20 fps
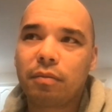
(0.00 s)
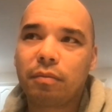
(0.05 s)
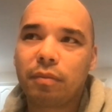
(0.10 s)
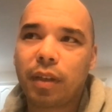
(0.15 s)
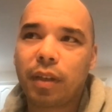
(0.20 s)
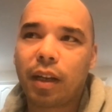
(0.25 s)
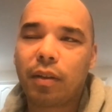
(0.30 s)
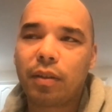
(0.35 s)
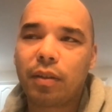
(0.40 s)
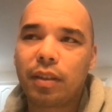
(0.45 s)

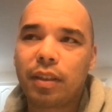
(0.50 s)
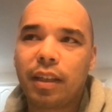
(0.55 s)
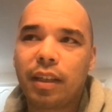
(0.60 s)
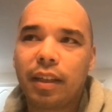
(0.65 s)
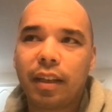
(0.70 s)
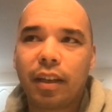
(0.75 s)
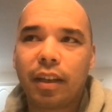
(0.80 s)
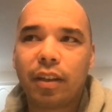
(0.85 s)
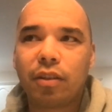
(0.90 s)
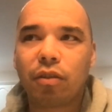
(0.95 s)
when I was a
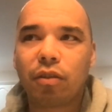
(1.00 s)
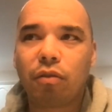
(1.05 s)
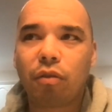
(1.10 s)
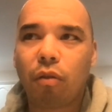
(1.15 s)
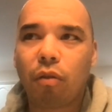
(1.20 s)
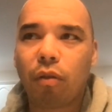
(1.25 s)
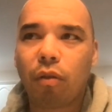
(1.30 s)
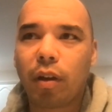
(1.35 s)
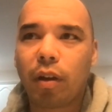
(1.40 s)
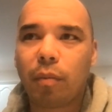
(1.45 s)
teenager
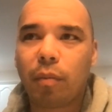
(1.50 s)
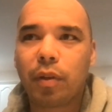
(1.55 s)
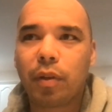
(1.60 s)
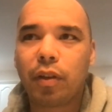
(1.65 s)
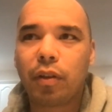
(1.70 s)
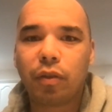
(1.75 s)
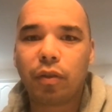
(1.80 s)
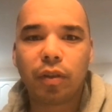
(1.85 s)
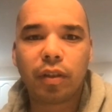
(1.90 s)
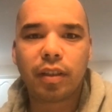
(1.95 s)
growing up in
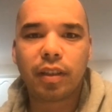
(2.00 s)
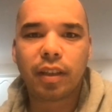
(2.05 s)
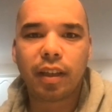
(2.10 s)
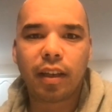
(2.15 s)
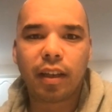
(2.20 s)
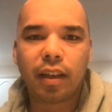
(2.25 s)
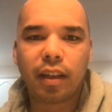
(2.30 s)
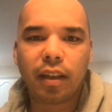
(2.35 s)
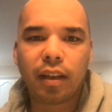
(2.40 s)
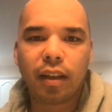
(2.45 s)
Union
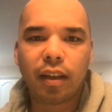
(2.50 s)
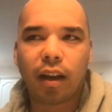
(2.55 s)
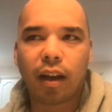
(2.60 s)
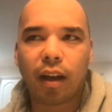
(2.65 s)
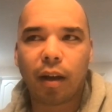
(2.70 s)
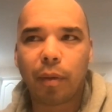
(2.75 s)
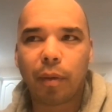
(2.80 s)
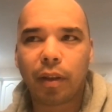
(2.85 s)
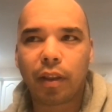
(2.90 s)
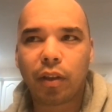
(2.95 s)
City,
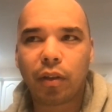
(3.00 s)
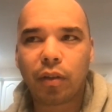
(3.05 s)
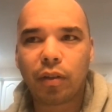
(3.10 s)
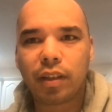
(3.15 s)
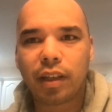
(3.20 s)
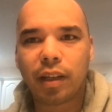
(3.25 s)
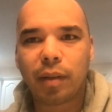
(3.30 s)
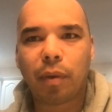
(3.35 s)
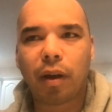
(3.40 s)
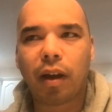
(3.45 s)
at the Union
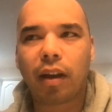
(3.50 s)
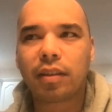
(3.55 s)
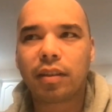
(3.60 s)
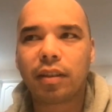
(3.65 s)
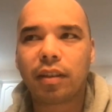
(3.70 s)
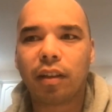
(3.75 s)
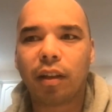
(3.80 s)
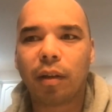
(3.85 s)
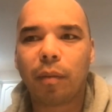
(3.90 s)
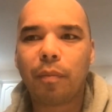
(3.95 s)
City
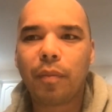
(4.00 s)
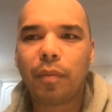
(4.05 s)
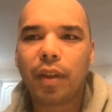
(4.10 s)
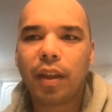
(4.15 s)
Boxing Club.